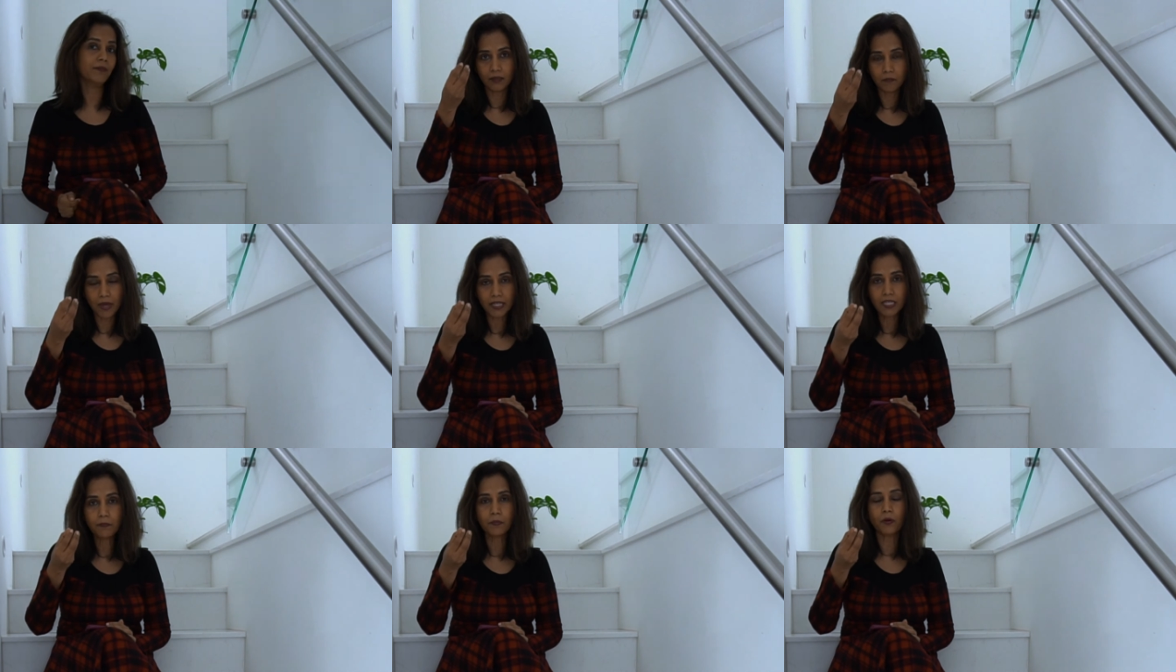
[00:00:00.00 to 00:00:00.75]
In
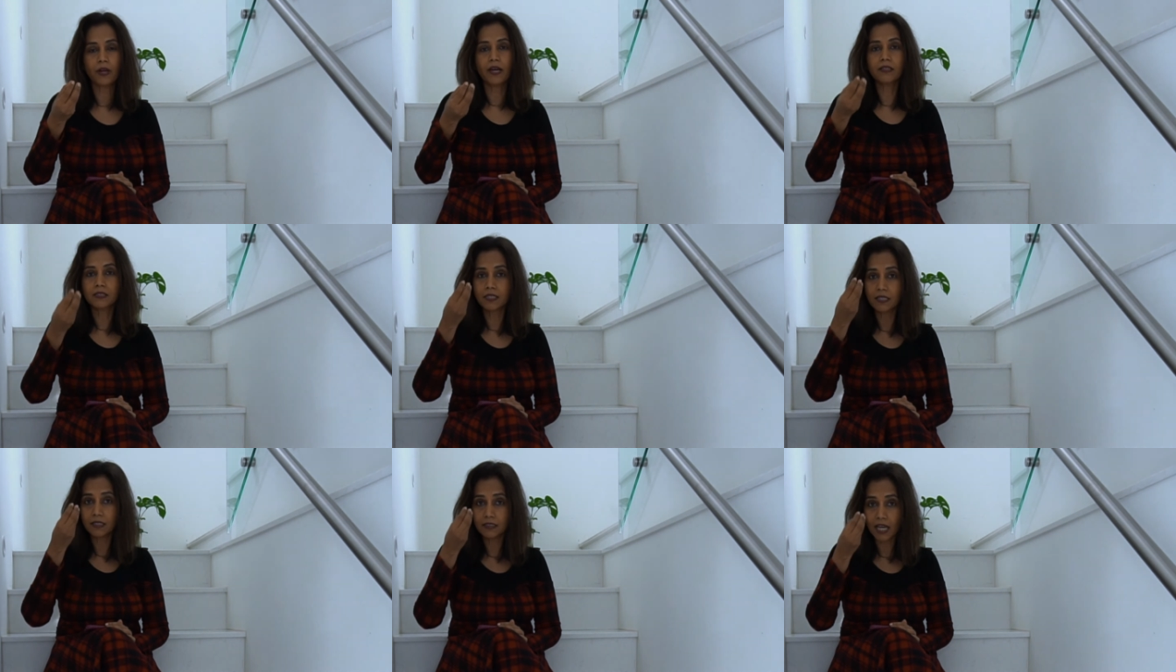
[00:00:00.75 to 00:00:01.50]
many products,
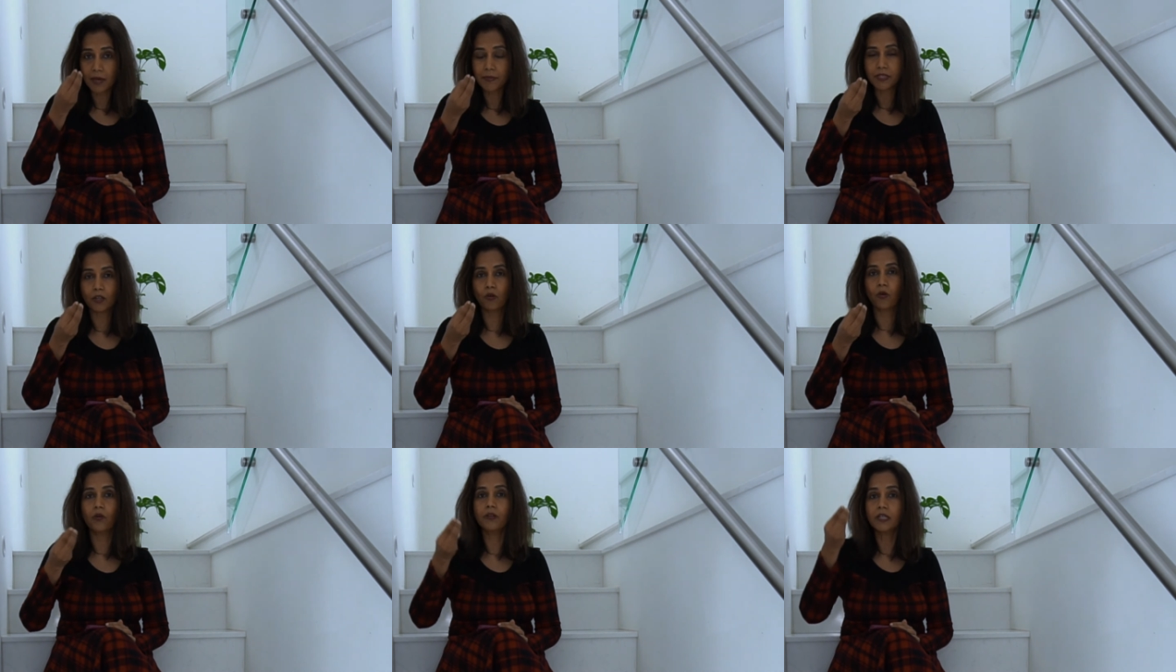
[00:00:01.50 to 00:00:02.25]

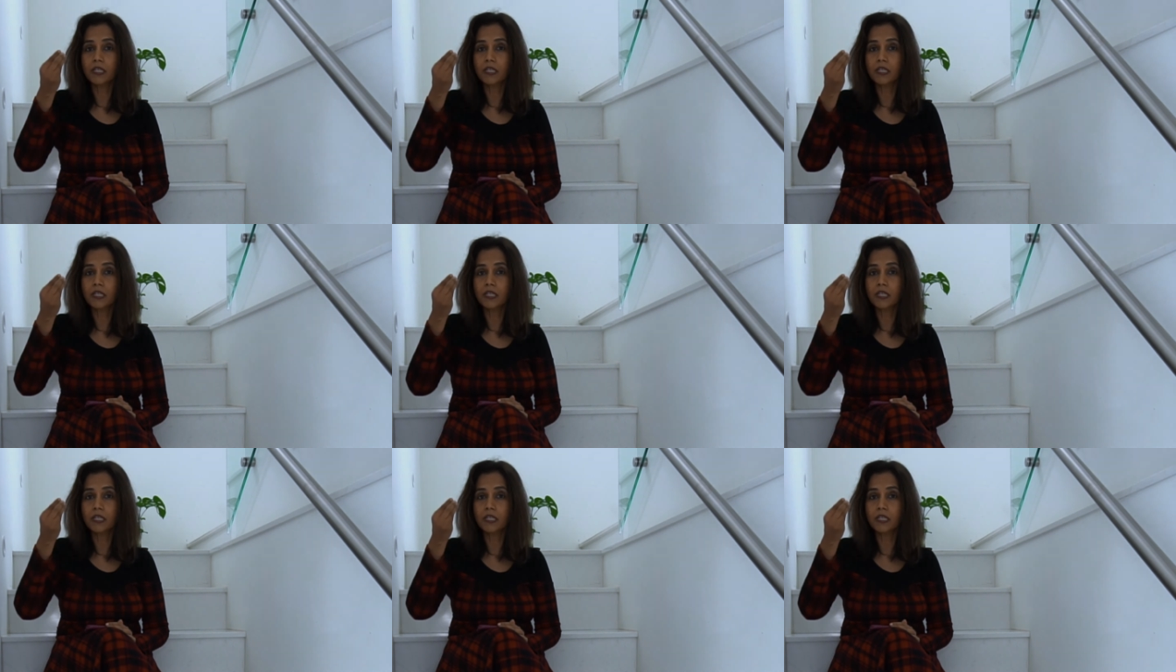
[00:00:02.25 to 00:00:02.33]
dimethicone